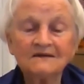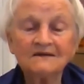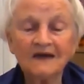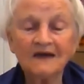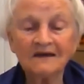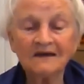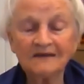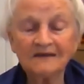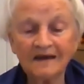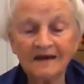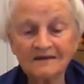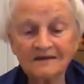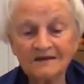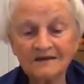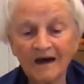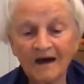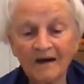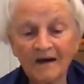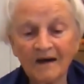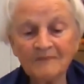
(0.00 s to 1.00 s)
At that
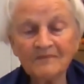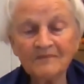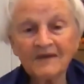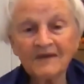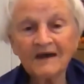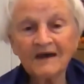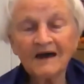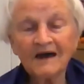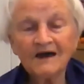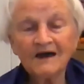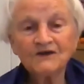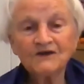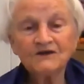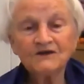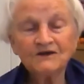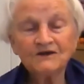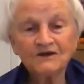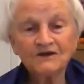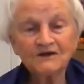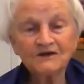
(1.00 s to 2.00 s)
time, she
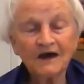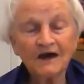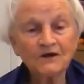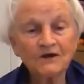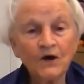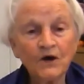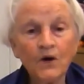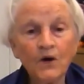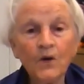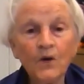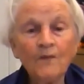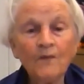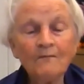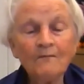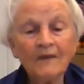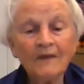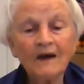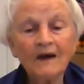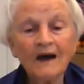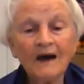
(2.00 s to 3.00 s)
just had a home,
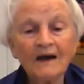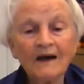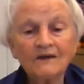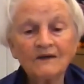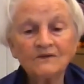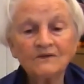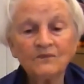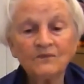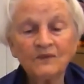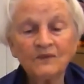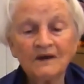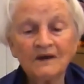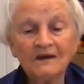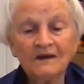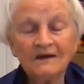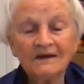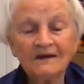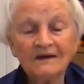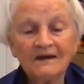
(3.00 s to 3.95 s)
and we